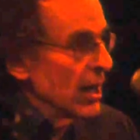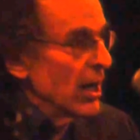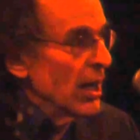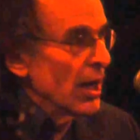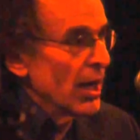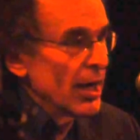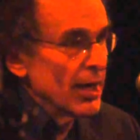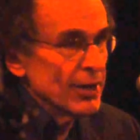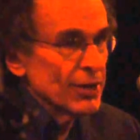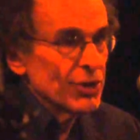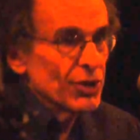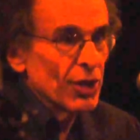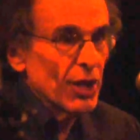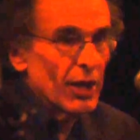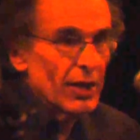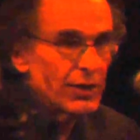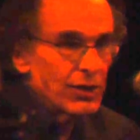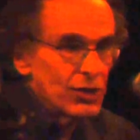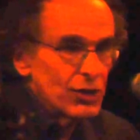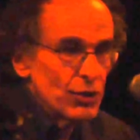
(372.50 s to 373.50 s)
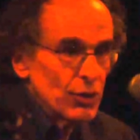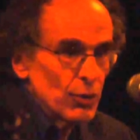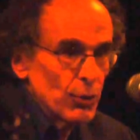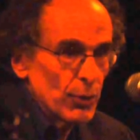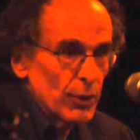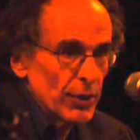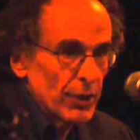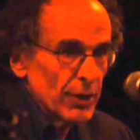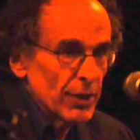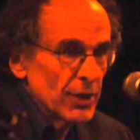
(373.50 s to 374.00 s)
on Jon
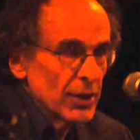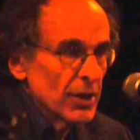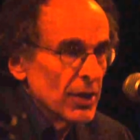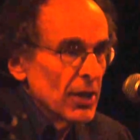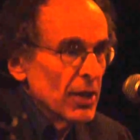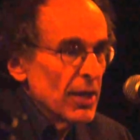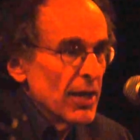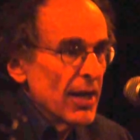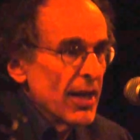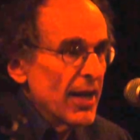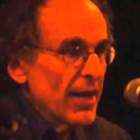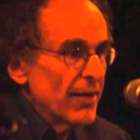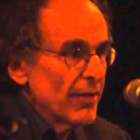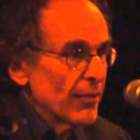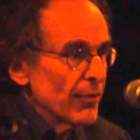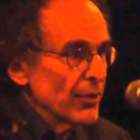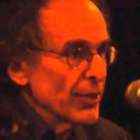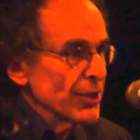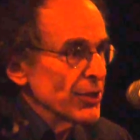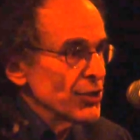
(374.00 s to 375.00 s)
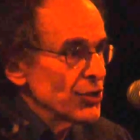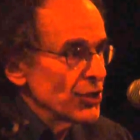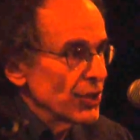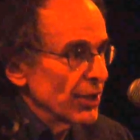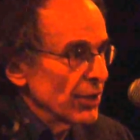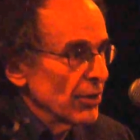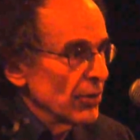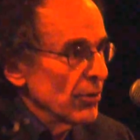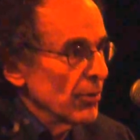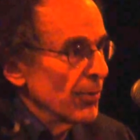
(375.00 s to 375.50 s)
Stewart, every
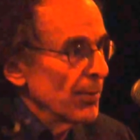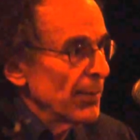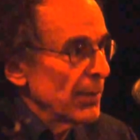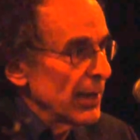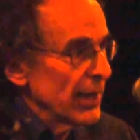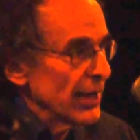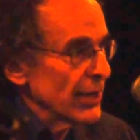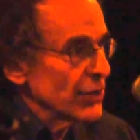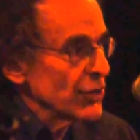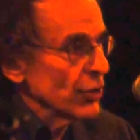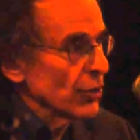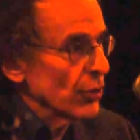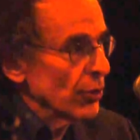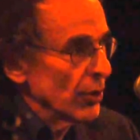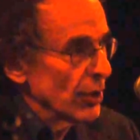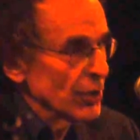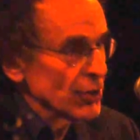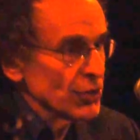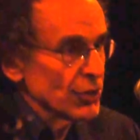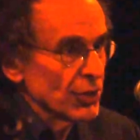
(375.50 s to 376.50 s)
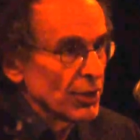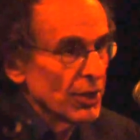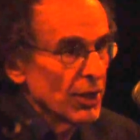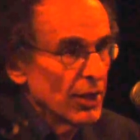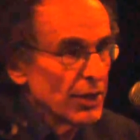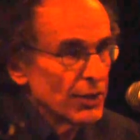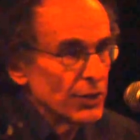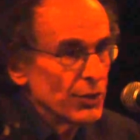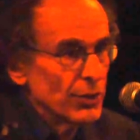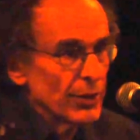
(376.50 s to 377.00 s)
single place across the
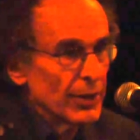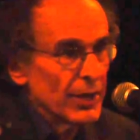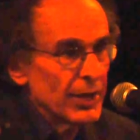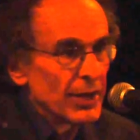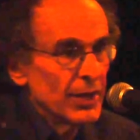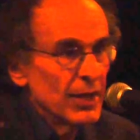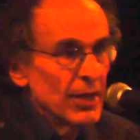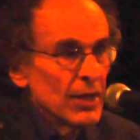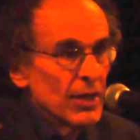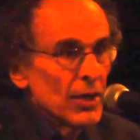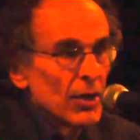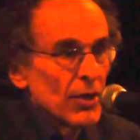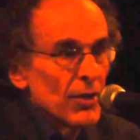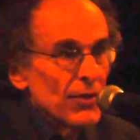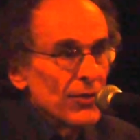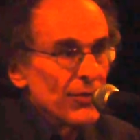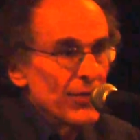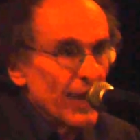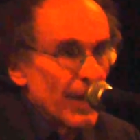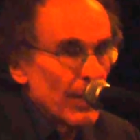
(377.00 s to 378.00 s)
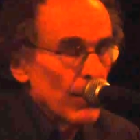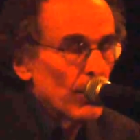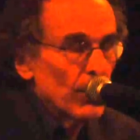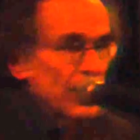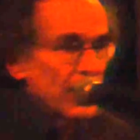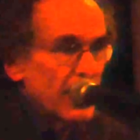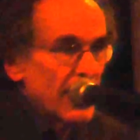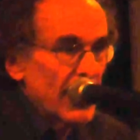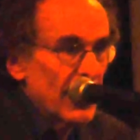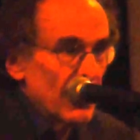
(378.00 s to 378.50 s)
country, they
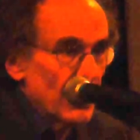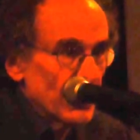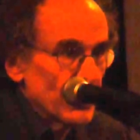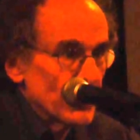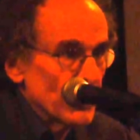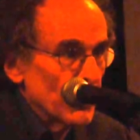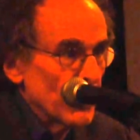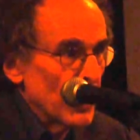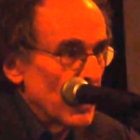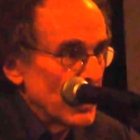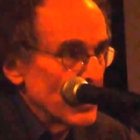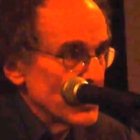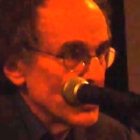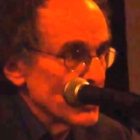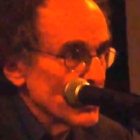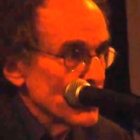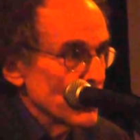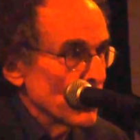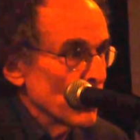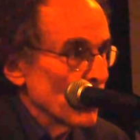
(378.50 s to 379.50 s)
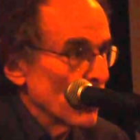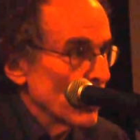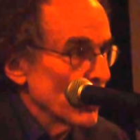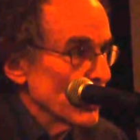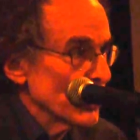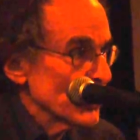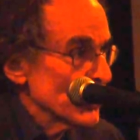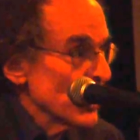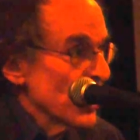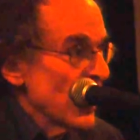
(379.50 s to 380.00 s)
were characterized as the
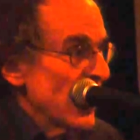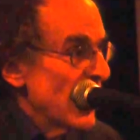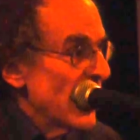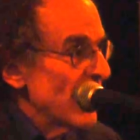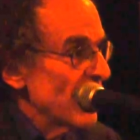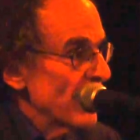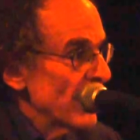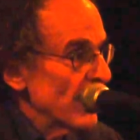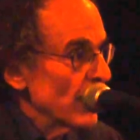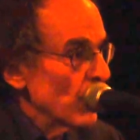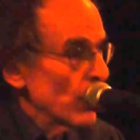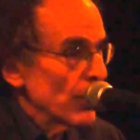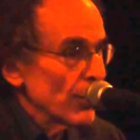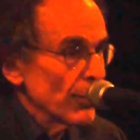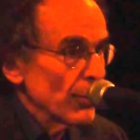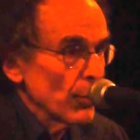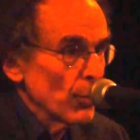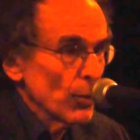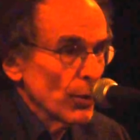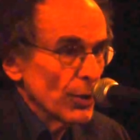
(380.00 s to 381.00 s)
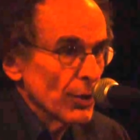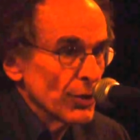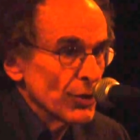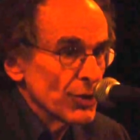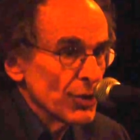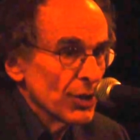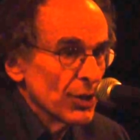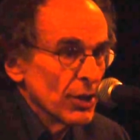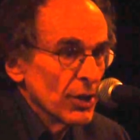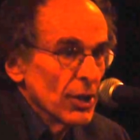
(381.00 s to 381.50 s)
worst. And they were the
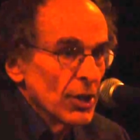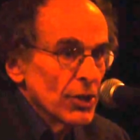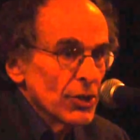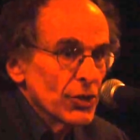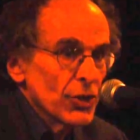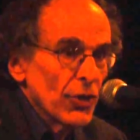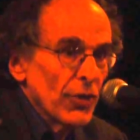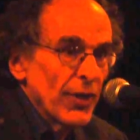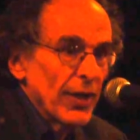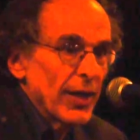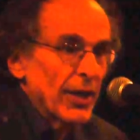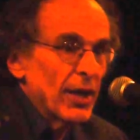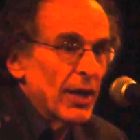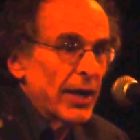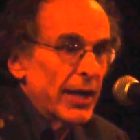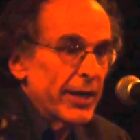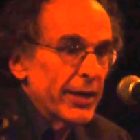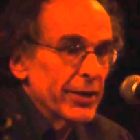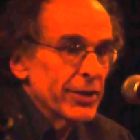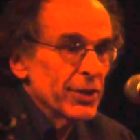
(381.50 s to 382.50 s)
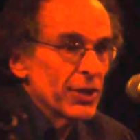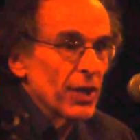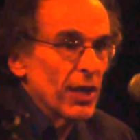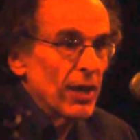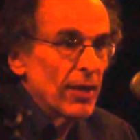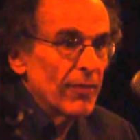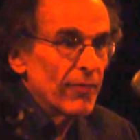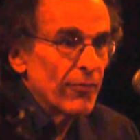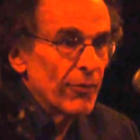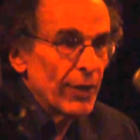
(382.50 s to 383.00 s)
worst. So they hired
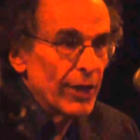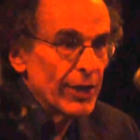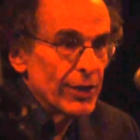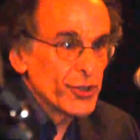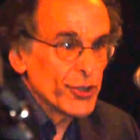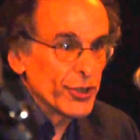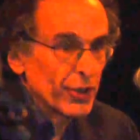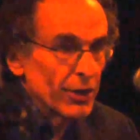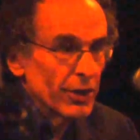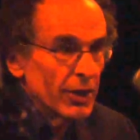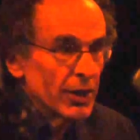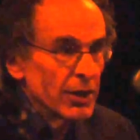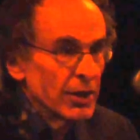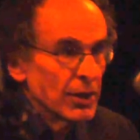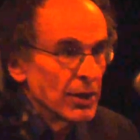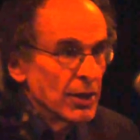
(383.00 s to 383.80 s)
Tom Frazier,